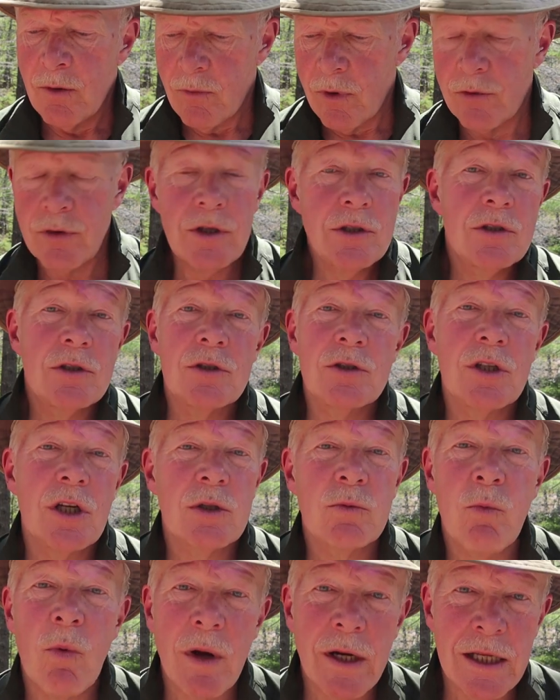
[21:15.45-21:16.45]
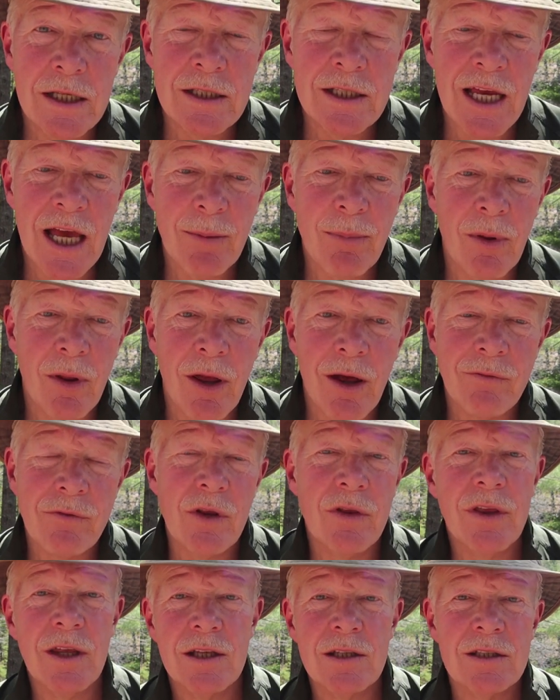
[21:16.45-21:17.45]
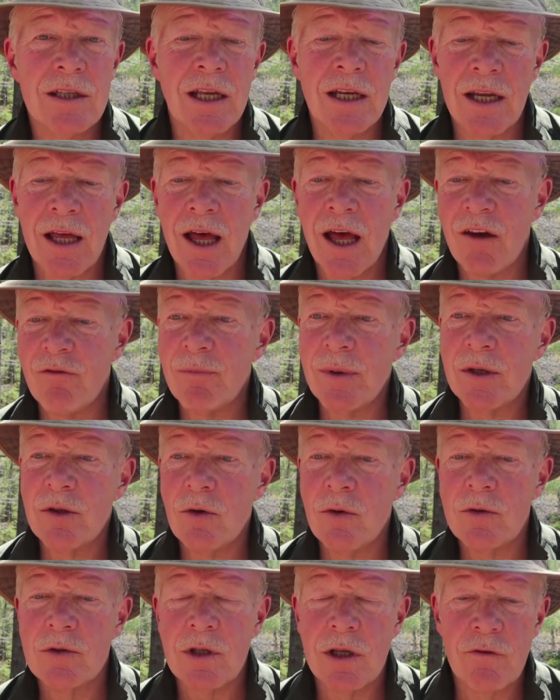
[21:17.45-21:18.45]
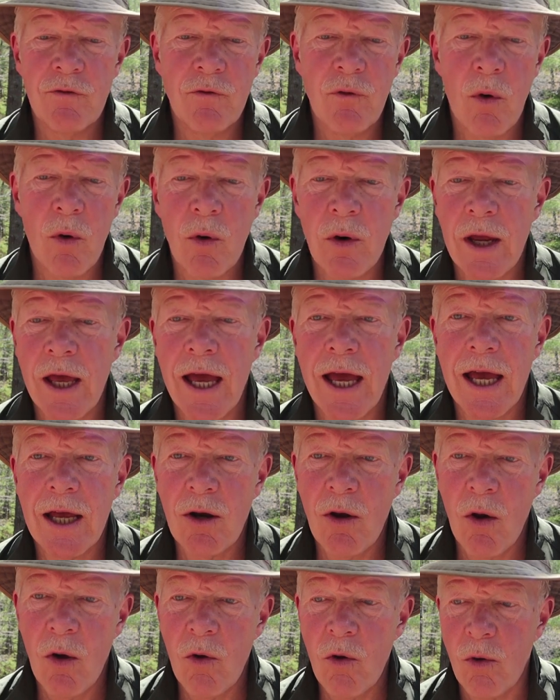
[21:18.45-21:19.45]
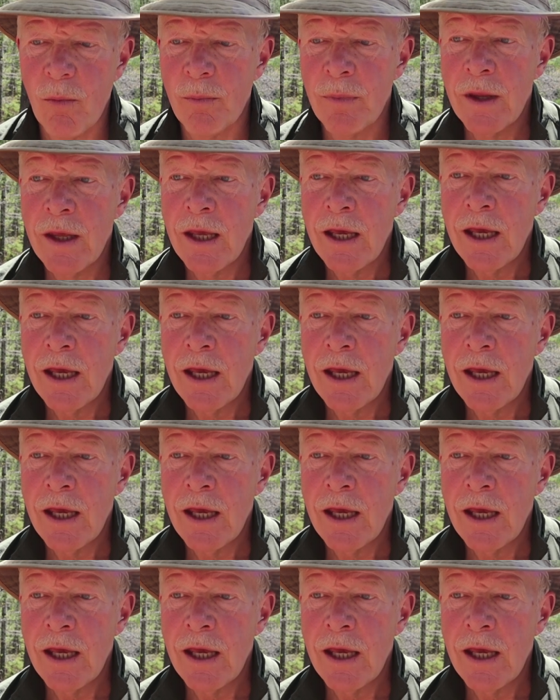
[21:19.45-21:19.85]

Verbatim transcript: well, this is just one example of the things that I've been using it for at home.